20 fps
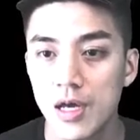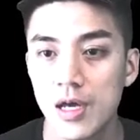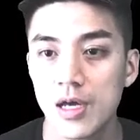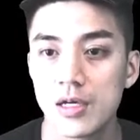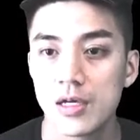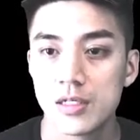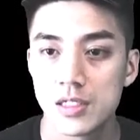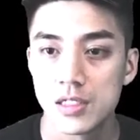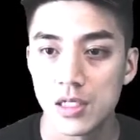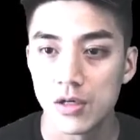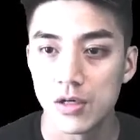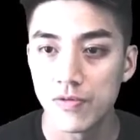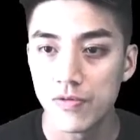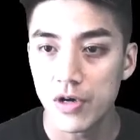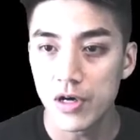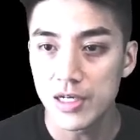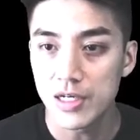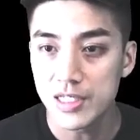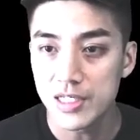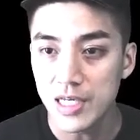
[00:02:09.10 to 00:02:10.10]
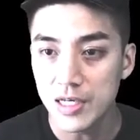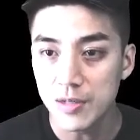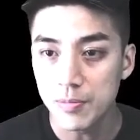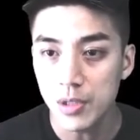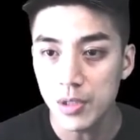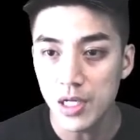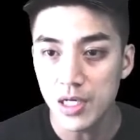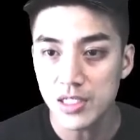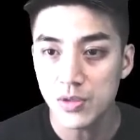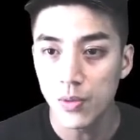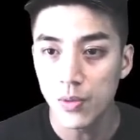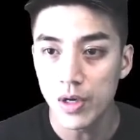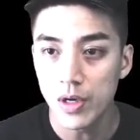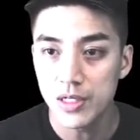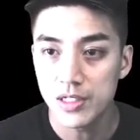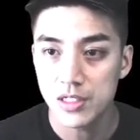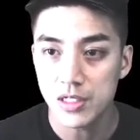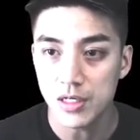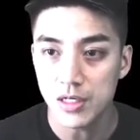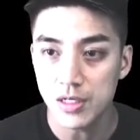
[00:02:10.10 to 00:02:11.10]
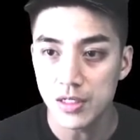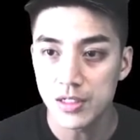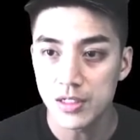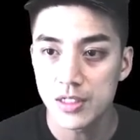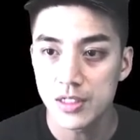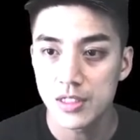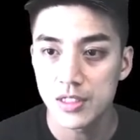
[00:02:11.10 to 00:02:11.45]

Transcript: Silver has a +1 charge.